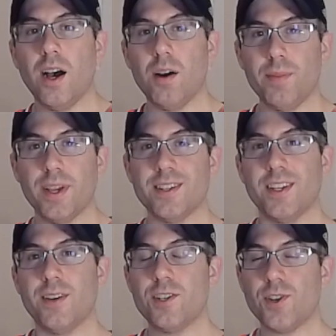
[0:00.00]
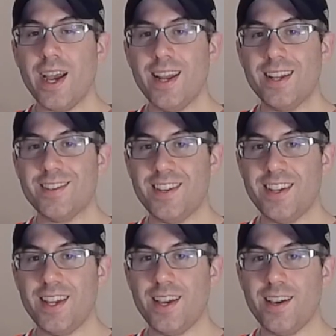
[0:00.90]
because they were trying to
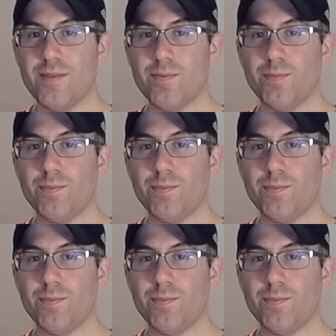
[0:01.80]
see if